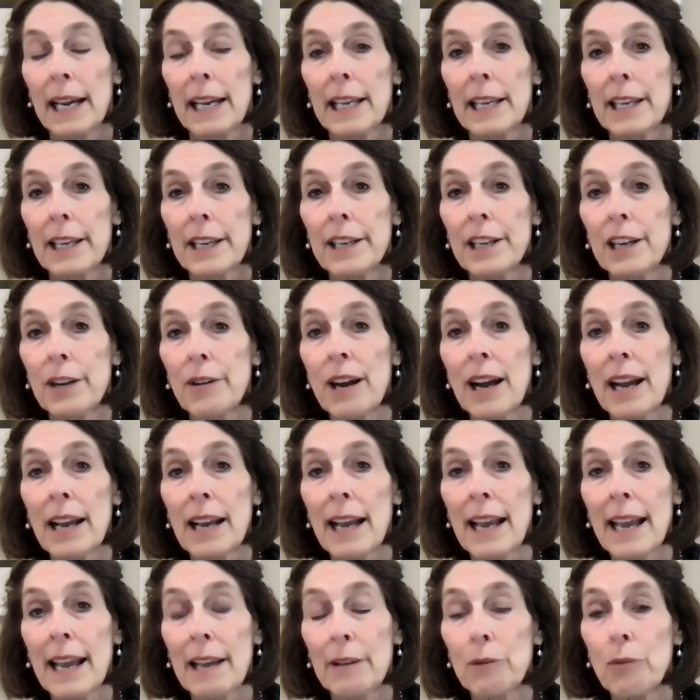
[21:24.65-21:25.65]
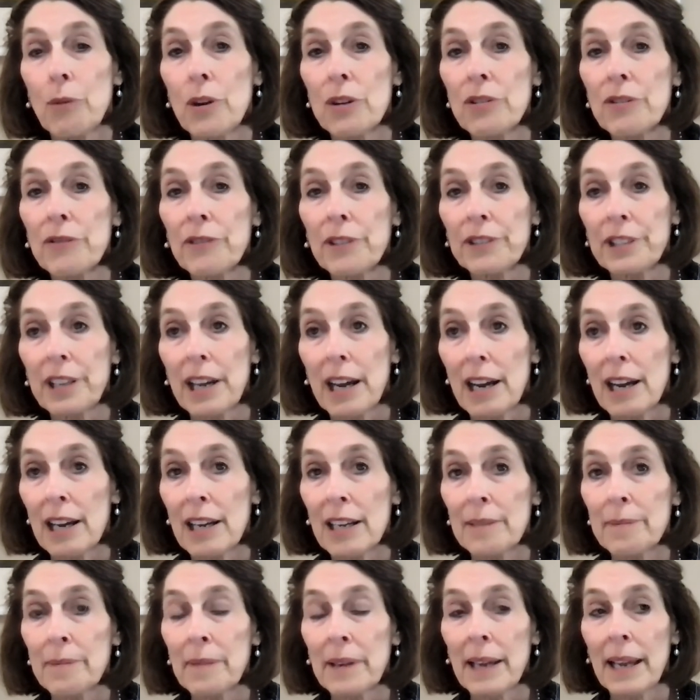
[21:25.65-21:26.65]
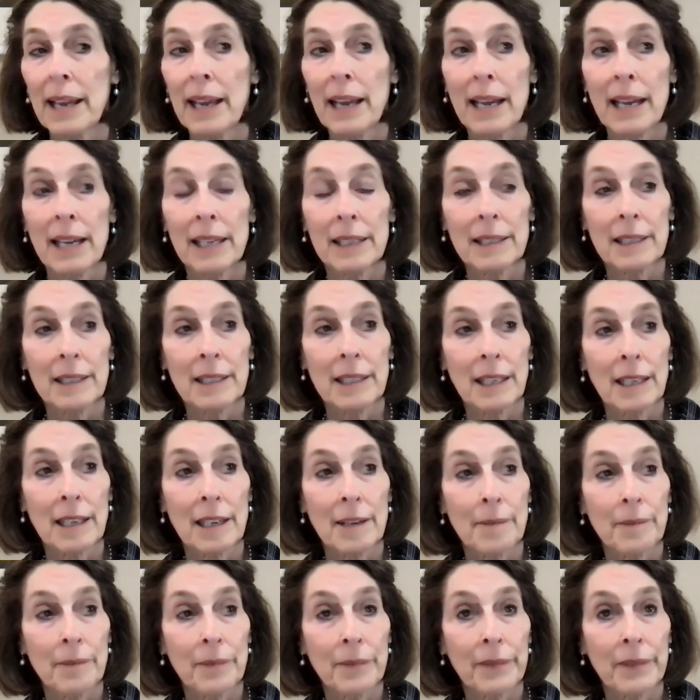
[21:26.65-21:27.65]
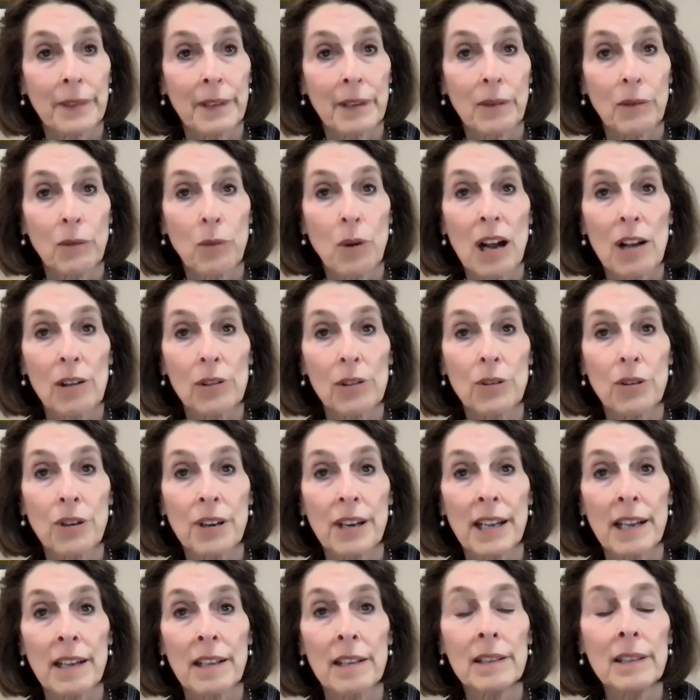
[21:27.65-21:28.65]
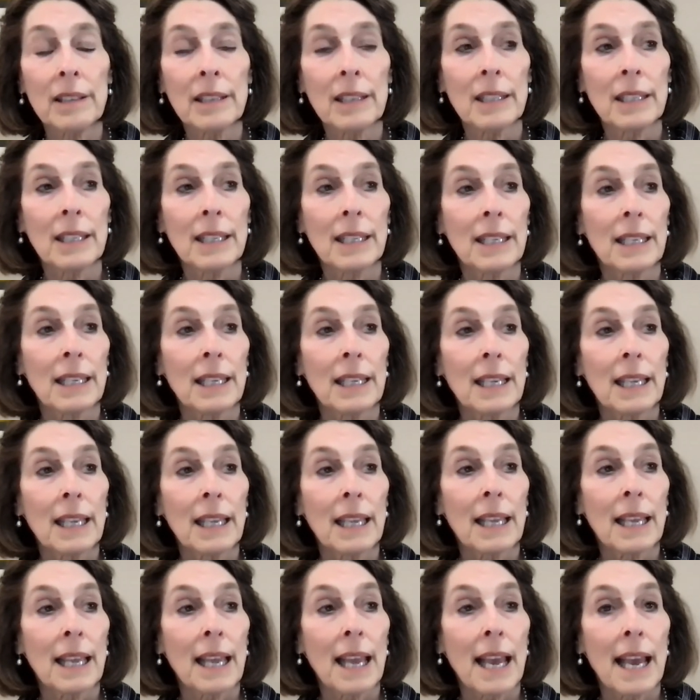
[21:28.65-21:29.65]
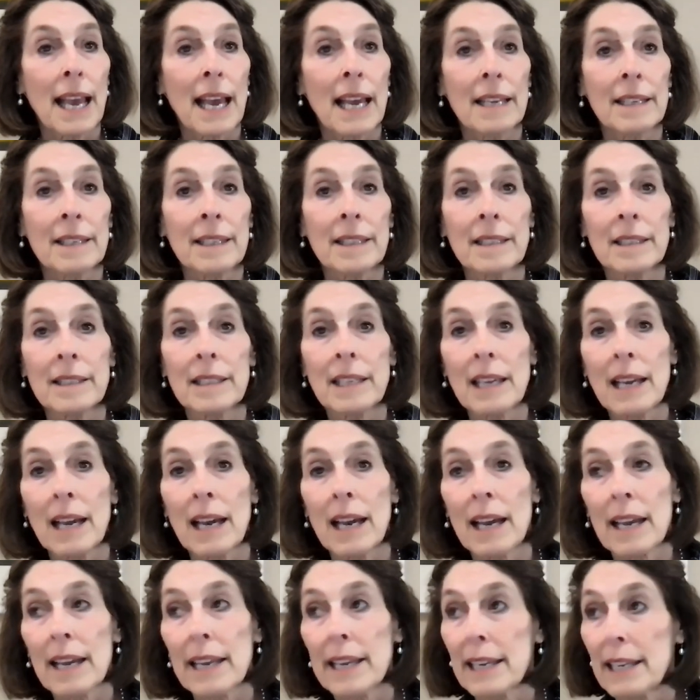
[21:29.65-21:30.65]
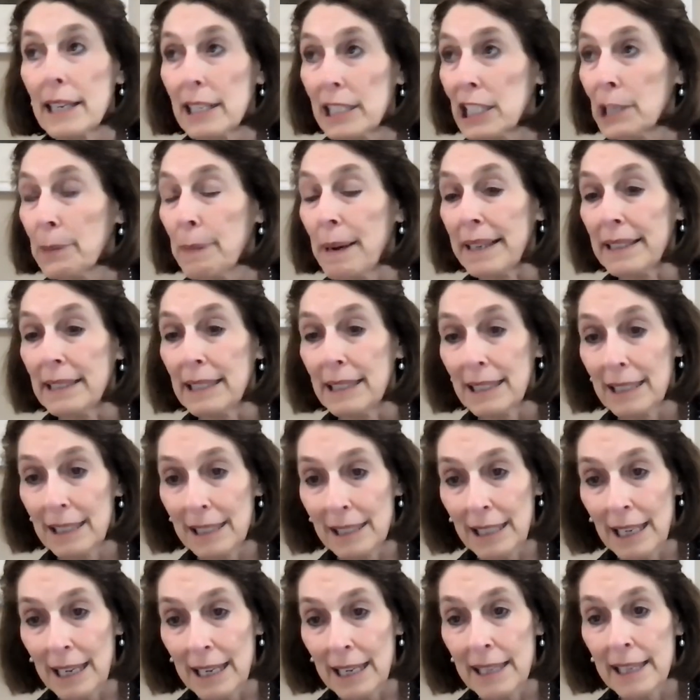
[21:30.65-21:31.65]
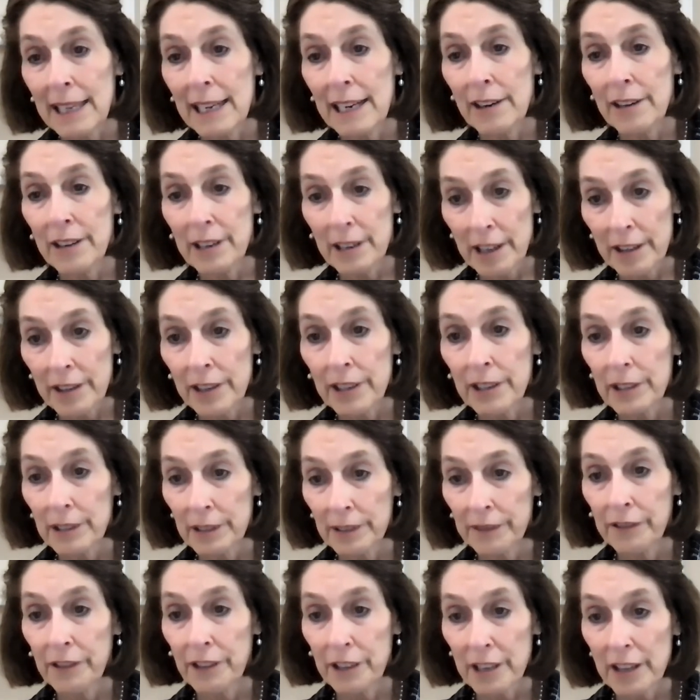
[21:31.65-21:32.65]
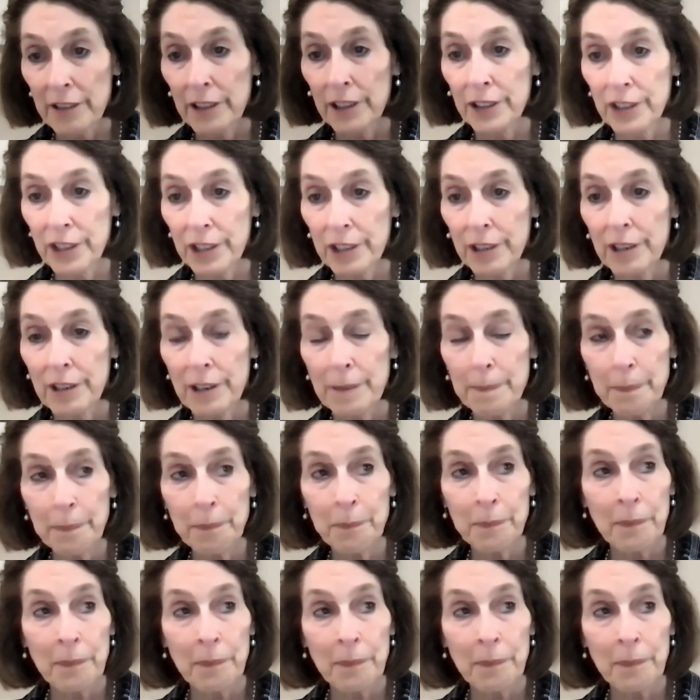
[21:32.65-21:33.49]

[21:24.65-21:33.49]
You know, I had a wonderful time at Weill Cornell, and I had expected to stay there for another term,